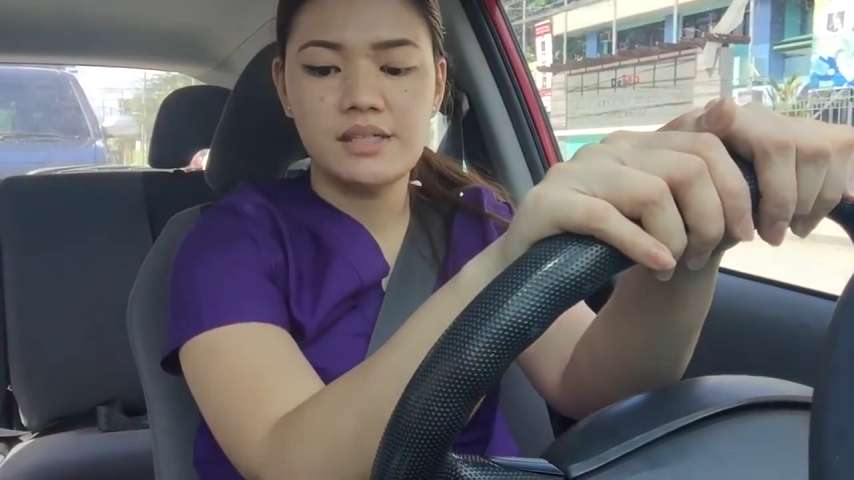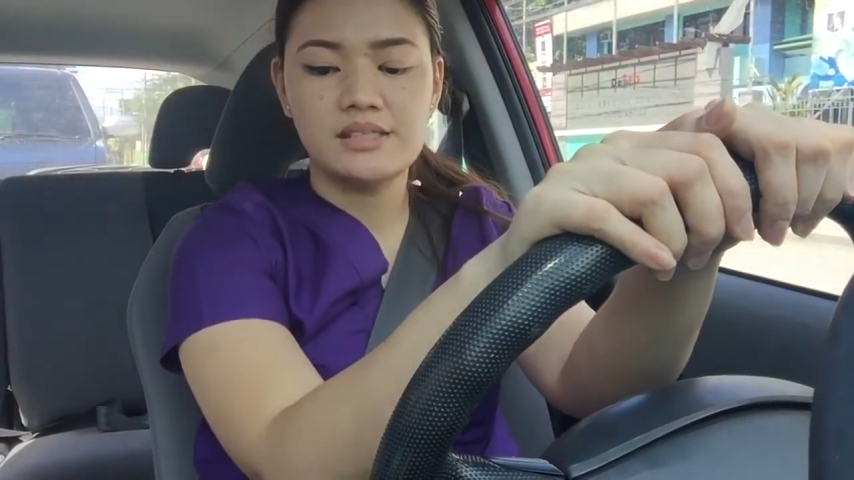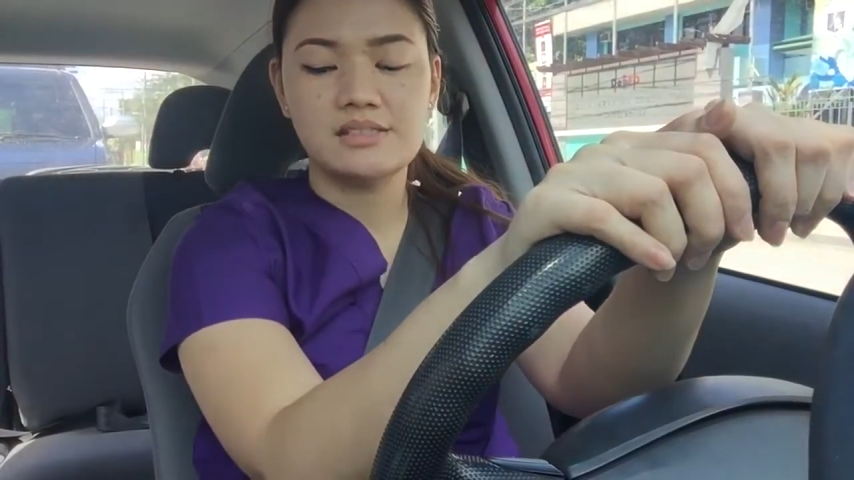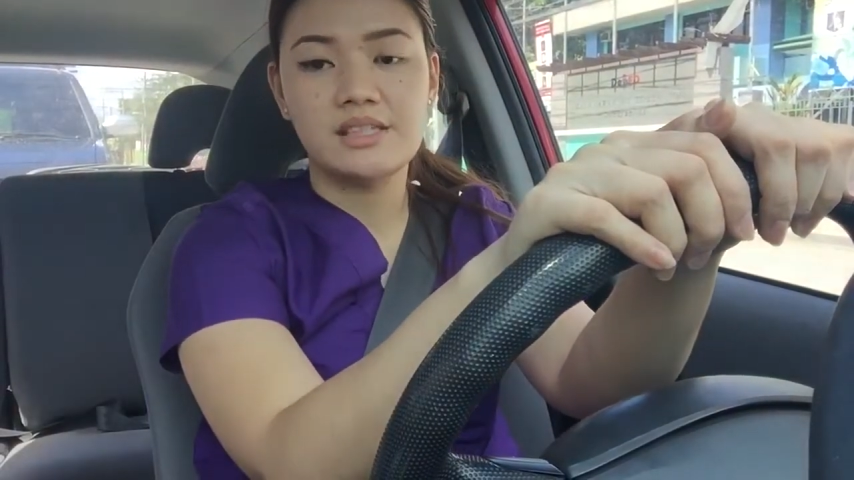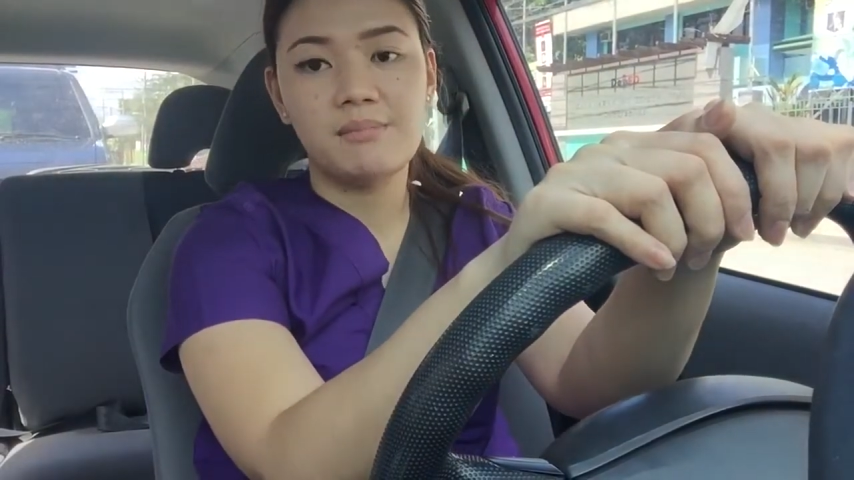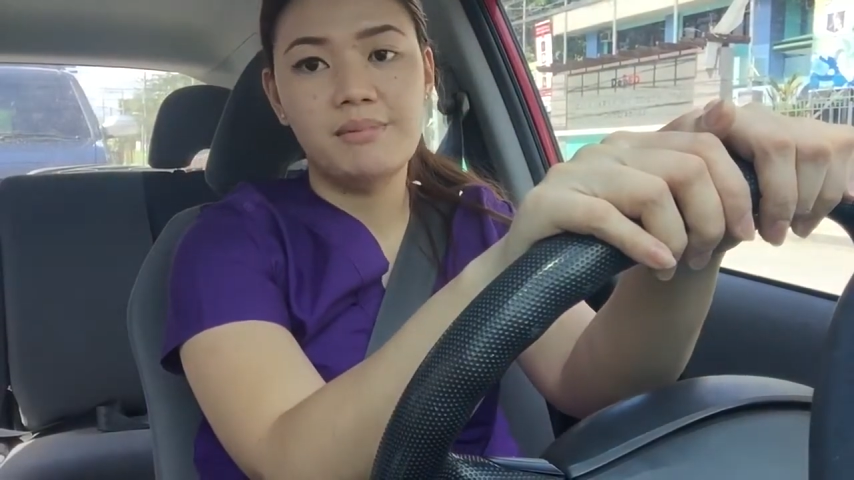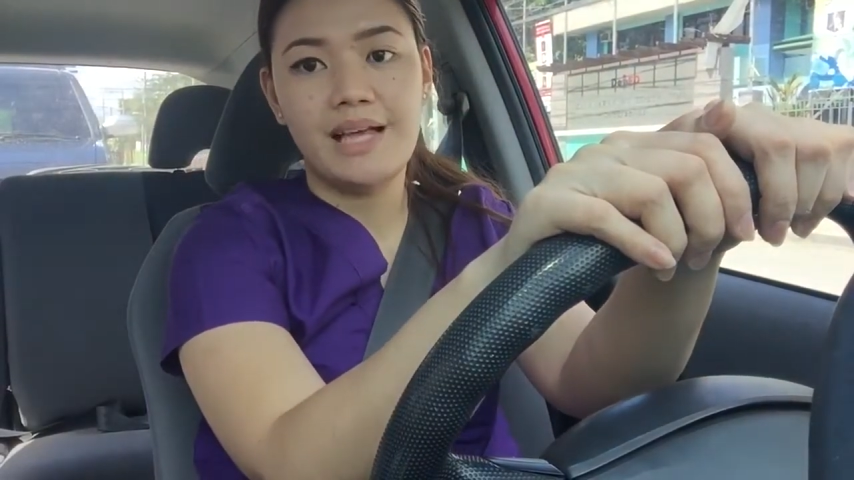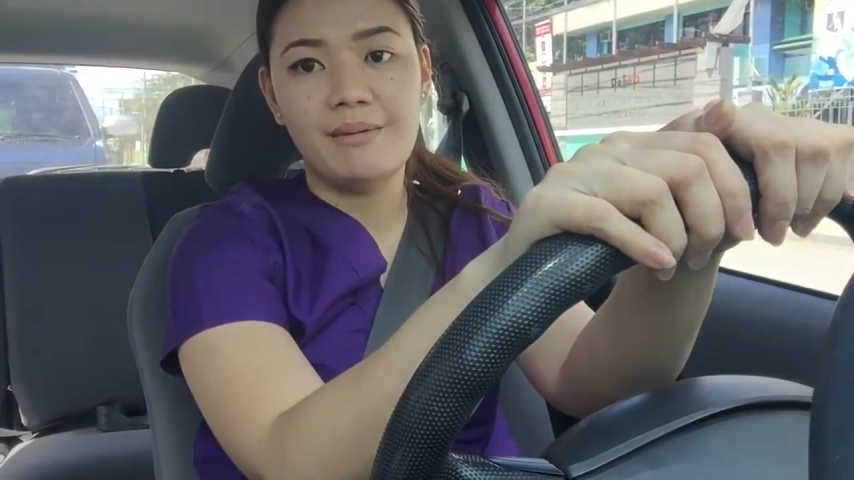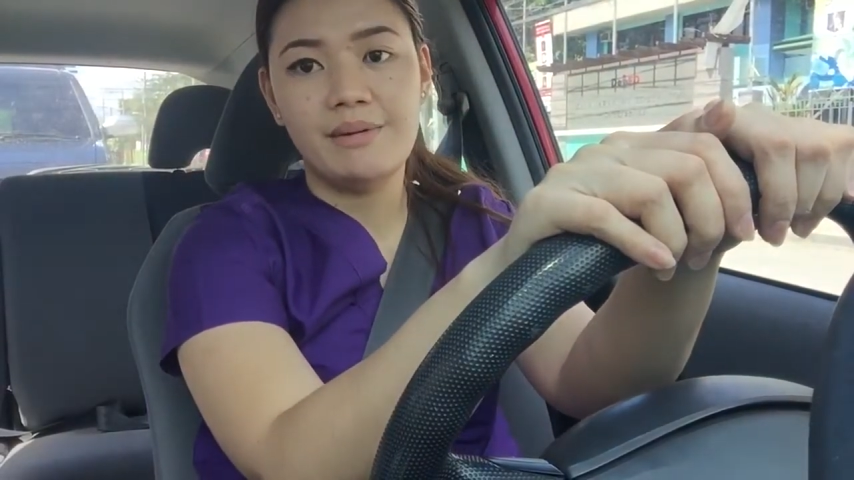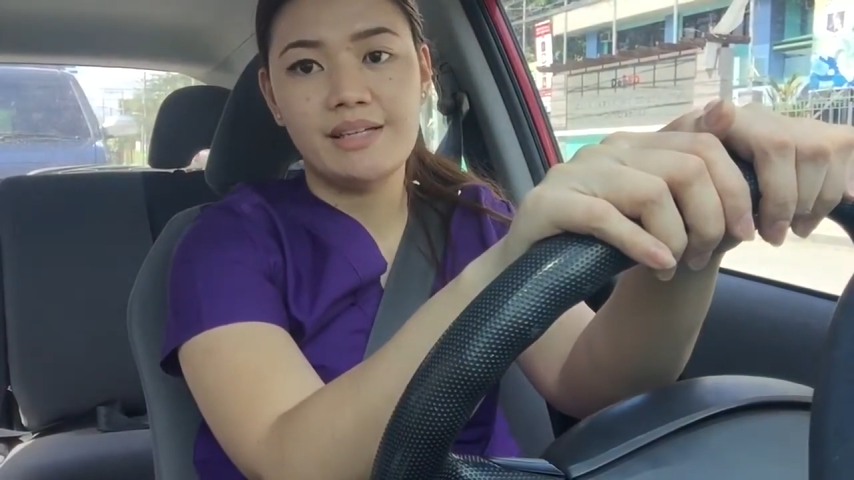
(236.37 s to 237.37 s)
I'll stop
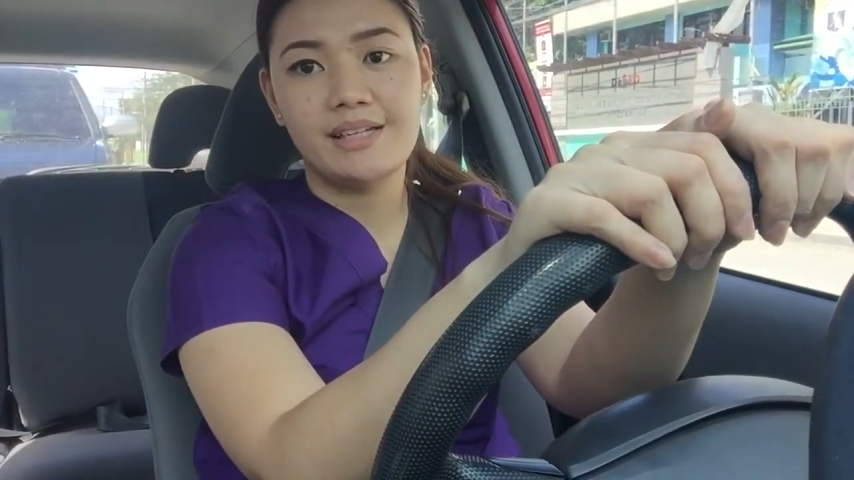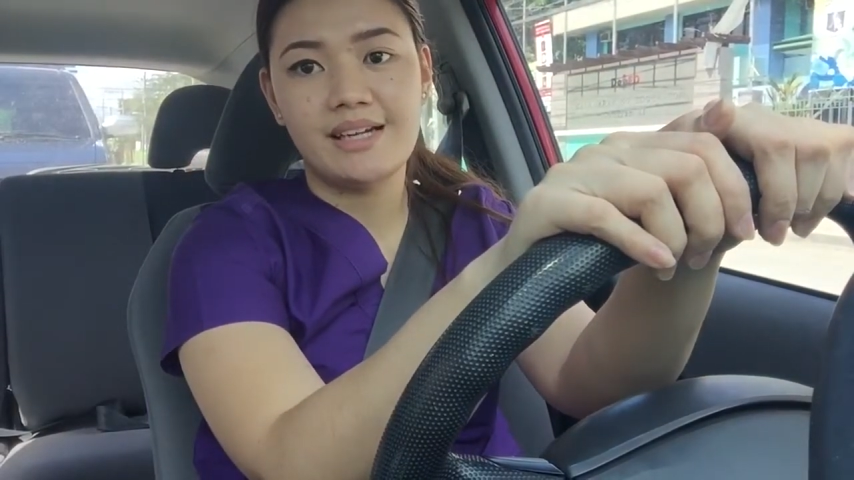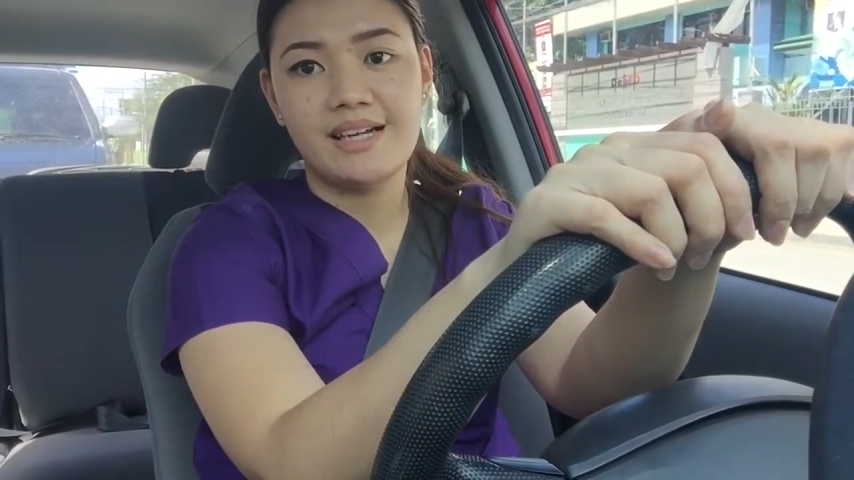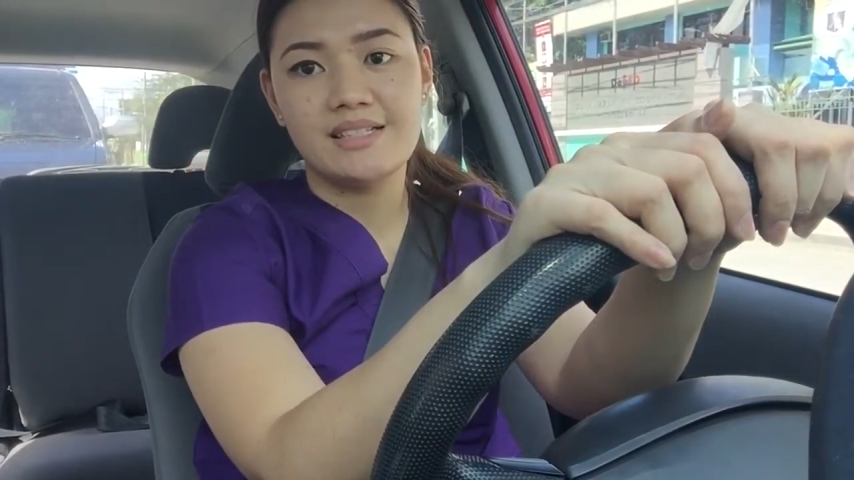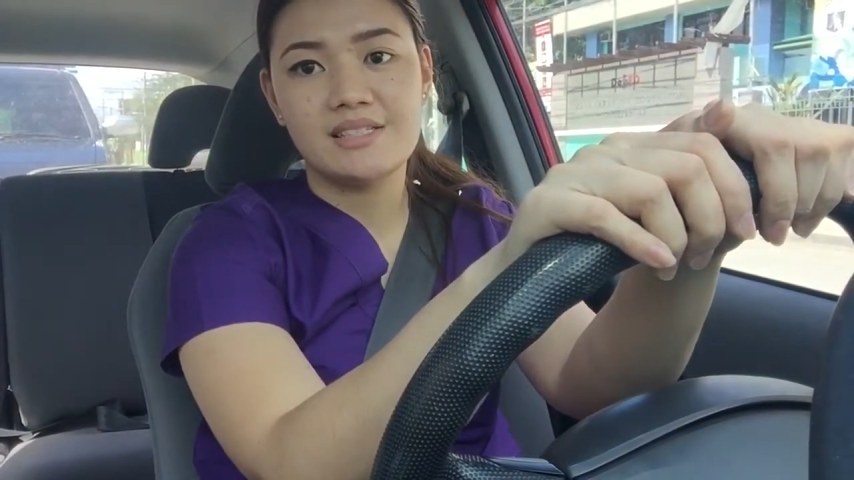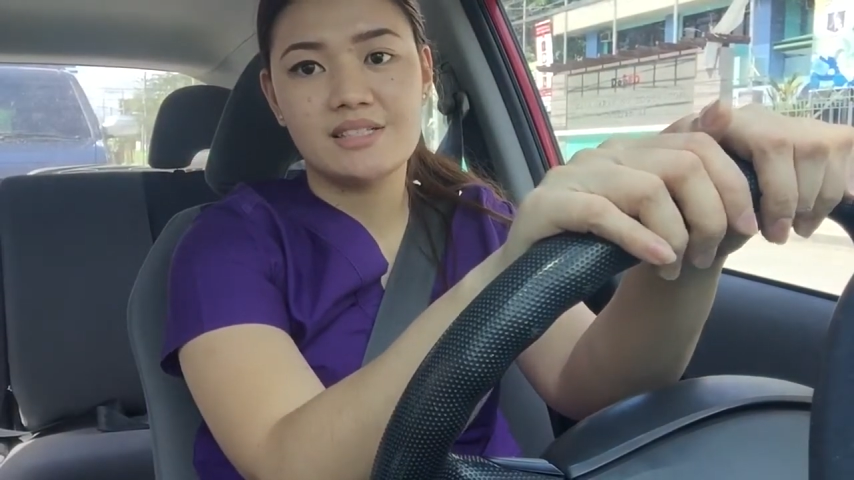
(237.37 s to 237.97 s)
blabbing na guys